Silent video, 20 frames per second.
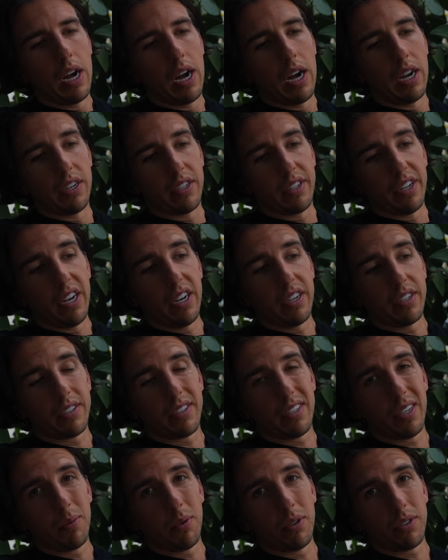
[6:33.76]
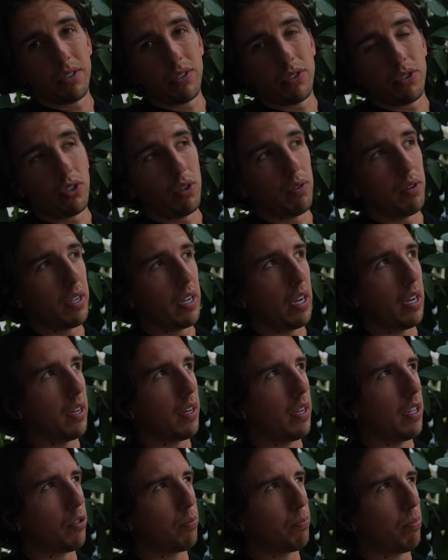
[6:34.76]
And yeah, see what's in store again.
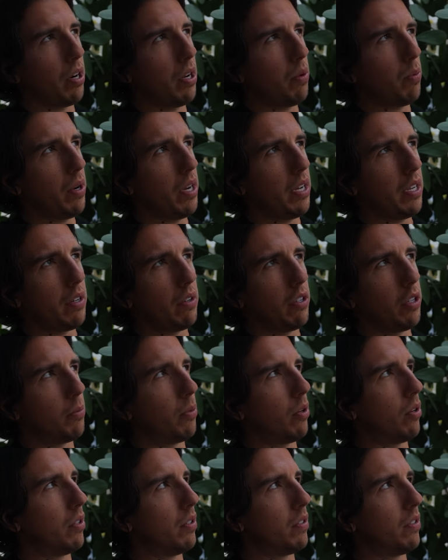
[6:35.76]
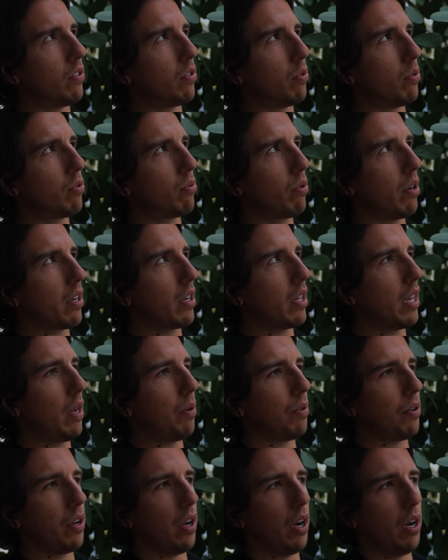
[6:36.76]
It's pretty weird here in the mornings. It's always quite
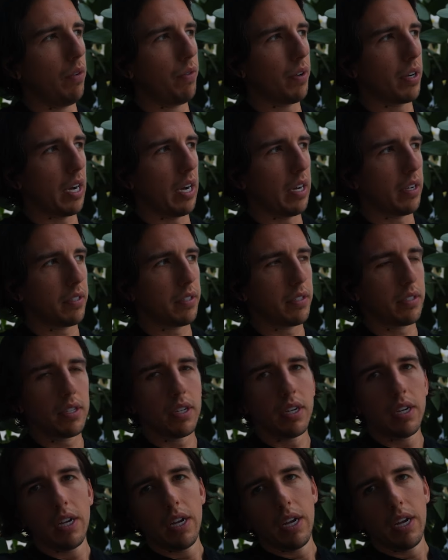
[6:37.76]
cloudy and overcast.